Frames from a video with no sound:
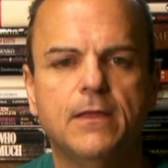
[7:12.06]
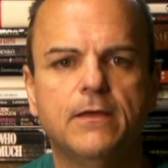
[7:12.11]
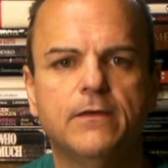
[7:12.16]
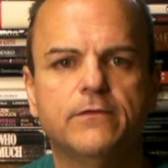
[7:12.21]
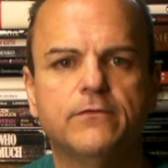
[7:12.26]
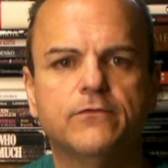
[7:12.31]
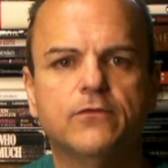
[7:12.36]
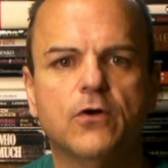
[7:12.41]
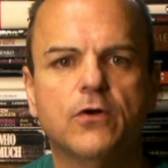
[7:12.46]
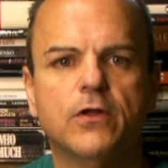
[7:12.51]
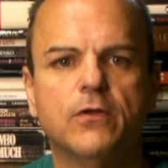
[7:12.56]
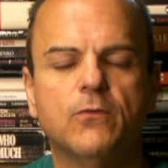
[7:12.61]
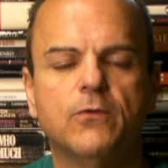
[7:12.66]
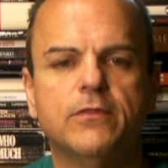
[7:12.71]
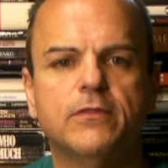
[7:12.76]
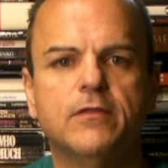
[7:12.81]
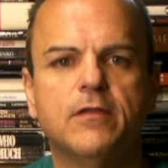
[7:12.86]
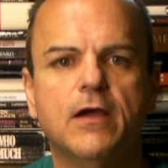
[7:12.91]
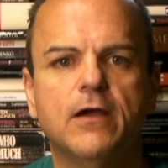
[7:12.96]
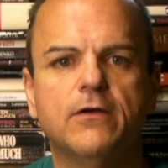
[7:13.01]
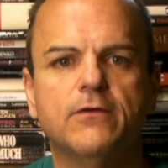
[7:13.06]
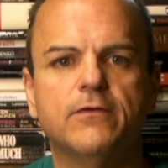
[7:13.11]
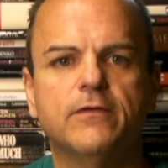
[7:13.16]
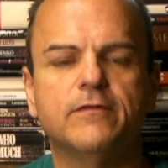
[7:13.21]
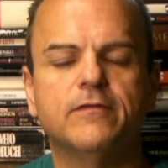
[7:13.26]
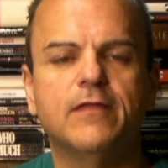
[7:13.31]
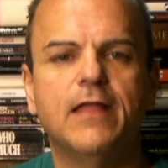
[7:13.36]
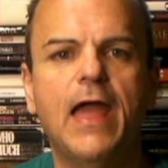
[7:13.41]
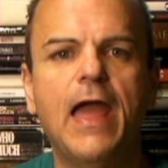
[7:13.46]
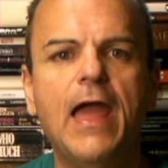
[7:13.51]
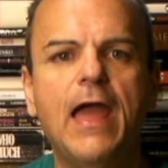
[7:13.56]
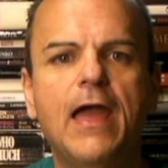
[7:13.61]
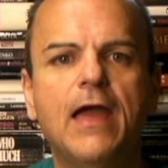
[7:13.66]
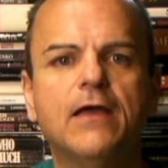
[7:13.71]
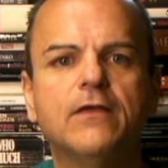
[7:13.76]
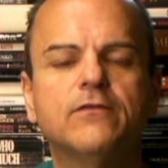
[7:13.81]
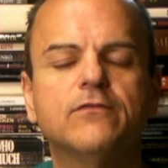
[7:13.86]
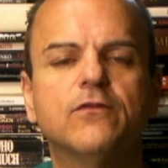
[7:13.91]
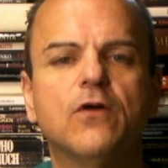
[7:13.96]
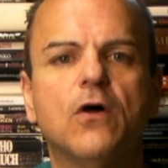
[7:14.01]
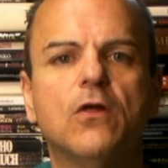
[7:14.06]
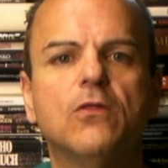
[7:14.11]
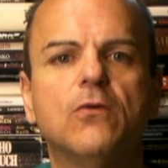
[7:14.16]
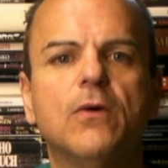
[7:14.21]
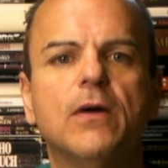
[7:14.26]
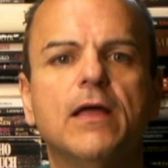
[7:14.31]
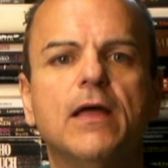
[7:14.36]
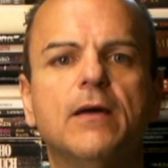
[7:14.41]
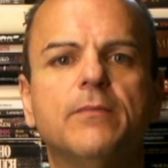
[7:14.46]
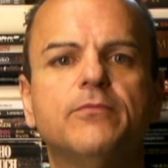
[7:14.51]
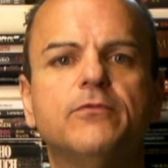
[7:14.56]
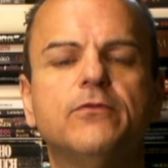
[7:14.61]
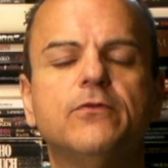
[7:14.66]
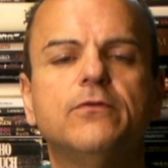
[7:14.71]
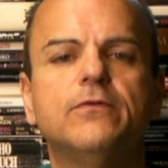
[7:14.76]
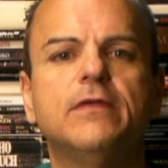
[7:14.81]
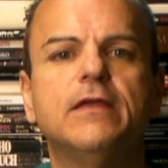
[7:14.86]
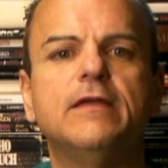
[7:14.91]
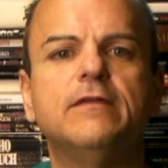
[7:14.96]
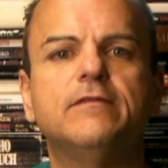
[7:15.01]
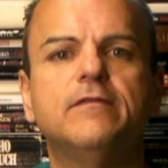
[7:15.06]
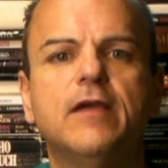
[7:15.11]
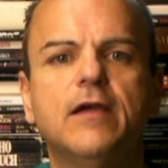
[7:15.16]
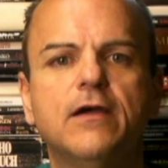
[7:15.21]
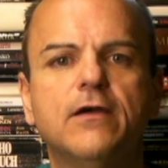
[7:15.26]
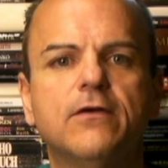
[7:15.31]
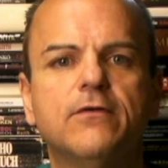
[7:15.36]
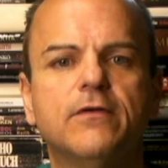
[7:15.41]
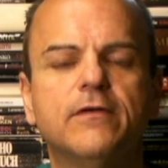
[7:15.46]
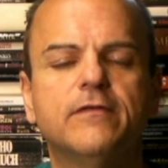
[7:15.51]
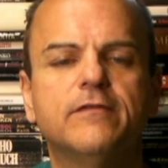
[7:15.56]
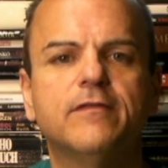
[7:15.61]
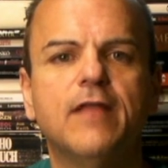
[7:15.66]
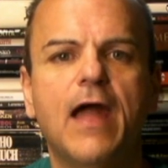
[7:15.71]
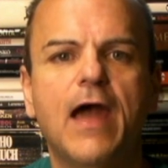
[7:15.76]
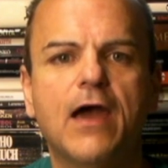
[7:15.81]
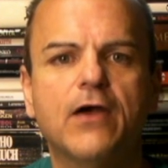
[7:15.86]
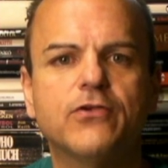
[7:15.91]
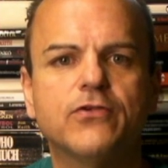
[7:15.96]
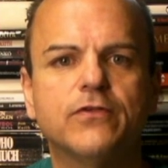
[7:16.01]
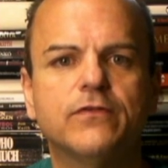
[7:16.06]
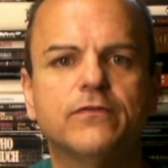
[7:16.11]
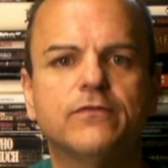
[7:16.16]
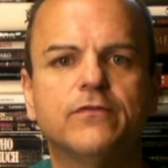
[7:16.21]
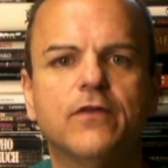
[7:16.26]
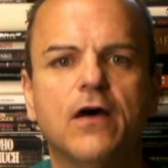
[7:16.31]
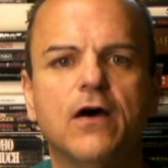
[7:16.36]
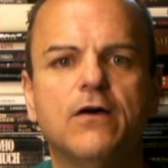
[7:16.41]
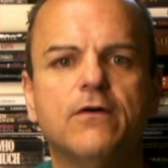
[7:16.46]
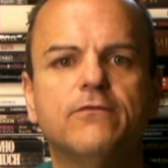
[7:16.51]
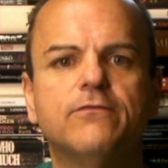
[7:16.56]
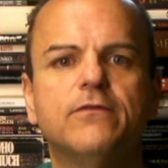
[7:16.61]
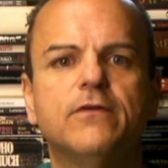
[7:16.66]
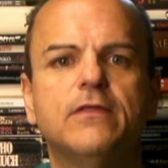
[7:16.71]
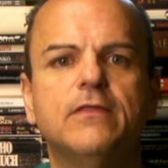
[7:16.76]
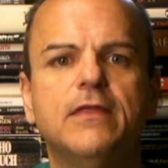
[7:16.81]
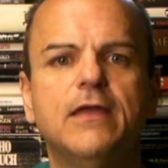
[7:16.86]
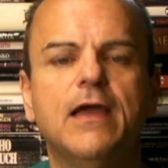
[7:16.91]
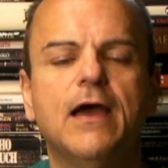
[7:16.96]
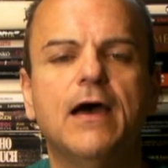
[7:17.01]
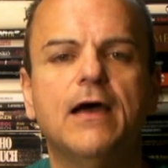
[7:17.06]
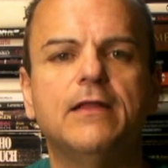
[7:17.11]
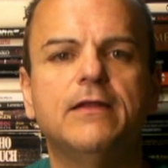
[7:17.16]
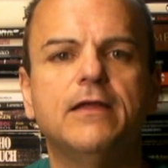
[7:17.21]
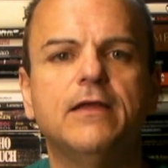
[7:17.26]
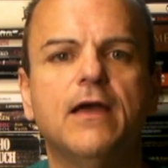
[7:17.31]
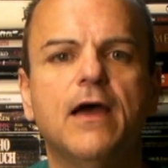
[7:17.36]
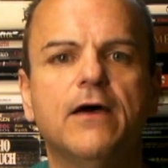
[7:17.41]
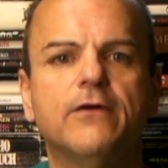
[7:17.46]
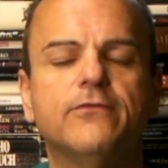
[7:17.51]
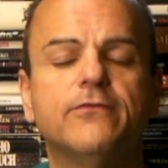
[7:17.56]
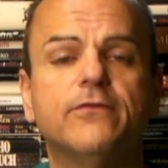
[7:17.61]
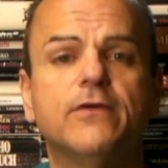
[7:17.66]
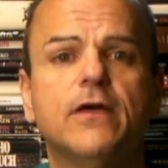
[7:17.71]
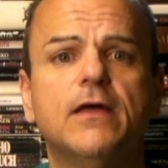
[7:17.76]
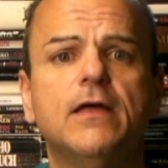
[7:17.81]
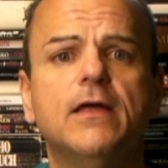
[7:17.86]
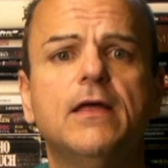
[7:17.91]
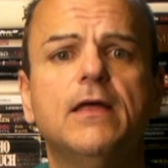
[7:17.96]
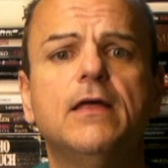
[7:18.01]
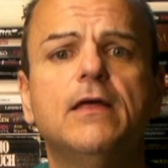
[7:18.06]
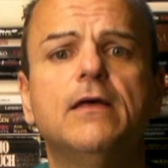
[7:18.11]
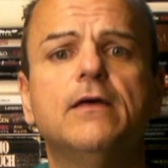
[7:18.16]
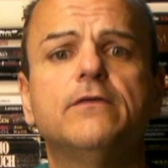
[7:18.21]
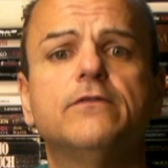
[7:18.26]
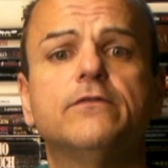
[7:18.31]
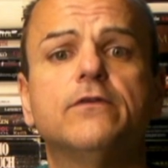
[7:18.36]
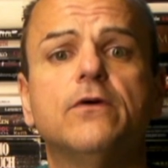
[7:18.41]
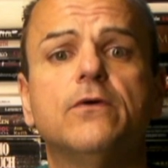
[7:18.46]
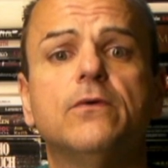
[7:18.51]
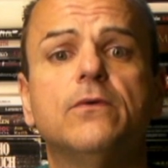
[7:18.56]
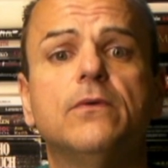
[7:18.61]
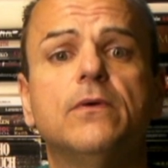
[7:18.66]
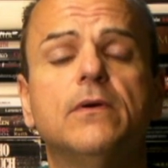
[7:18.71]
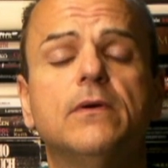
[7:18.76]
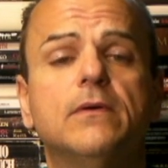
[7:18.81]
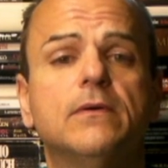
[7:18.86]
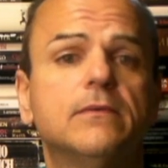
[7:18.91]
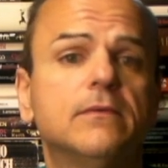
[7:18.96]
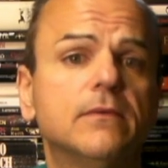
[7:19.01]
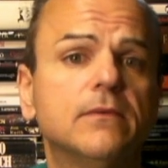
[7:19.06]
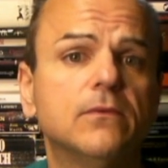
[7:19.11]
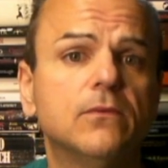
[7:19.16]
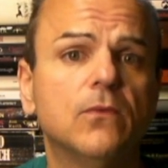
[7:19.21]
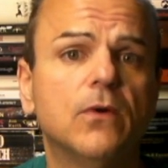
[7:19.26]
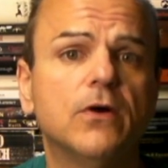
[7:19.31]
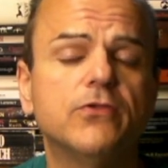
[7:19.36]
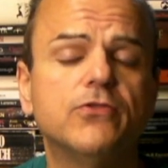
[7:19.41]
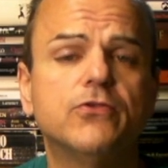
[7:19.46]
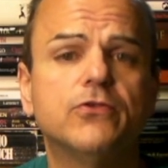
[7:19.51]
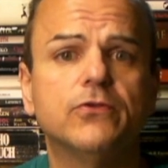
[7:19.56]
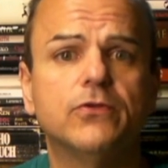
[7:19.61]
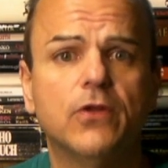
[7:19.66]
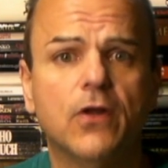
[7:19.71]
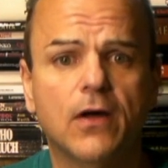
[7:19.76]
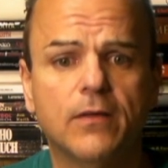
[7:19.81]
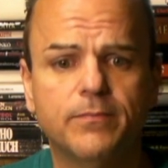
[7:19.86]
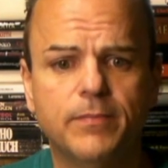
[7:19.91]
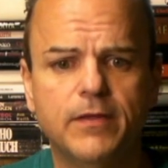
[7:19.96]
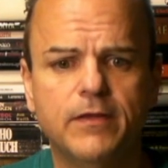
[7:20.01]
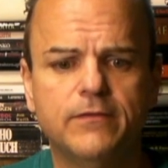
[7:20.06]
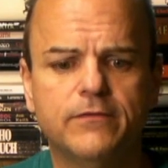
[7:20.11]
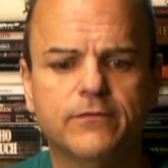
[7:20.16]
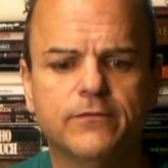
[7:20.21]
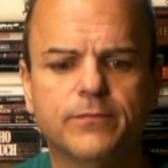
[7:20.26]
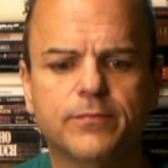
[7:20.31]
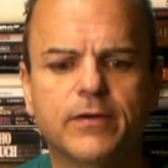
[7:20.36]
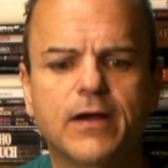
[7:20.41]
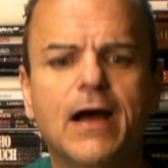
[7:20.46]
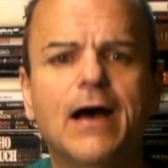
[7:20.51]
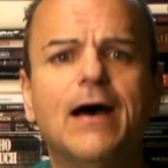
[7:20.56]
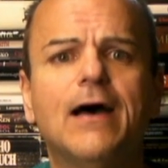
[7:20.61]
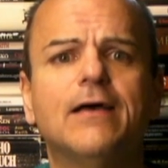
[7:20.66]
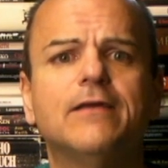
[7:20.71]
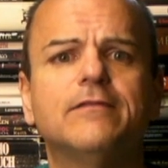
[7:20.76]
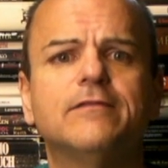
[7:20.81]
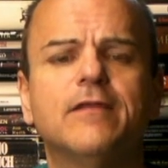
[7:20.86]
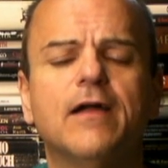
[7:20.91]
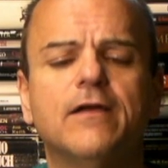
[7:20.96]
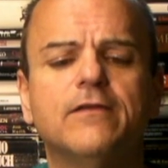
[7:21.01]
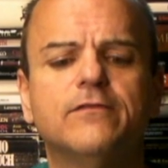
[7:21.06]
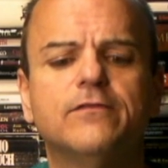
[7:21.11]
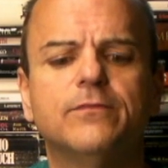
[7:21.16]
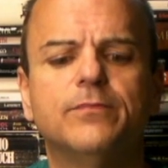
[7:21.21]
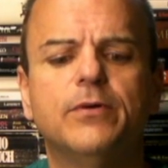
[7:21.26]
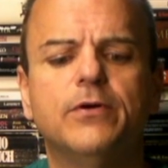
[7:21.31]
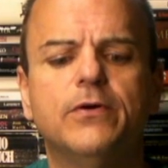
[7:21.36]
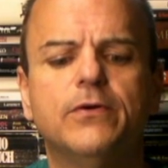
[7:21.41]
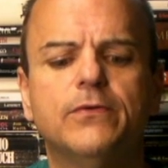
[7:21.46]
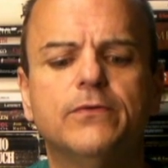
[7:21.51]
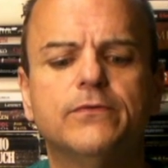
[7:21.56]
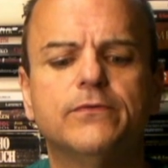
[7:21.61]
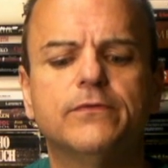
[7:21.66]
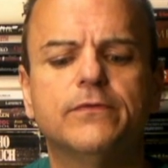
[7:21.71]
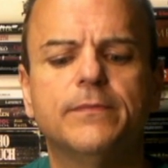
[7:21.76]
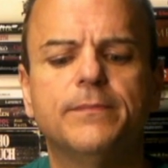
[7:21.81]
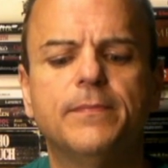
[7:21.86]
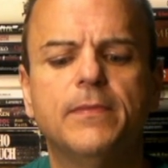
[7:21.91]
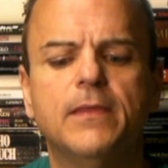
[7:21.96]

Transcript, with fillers: Starting with terrorist gangs all the way up to the terrorist actions of the IDF. So one should not be surprised, I suppose.